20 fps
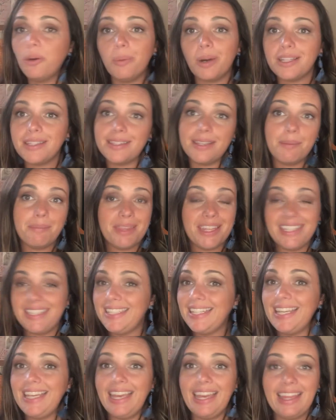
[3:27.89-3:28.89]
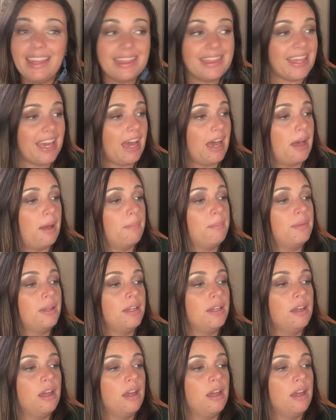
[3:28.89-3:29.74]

want something to eat them.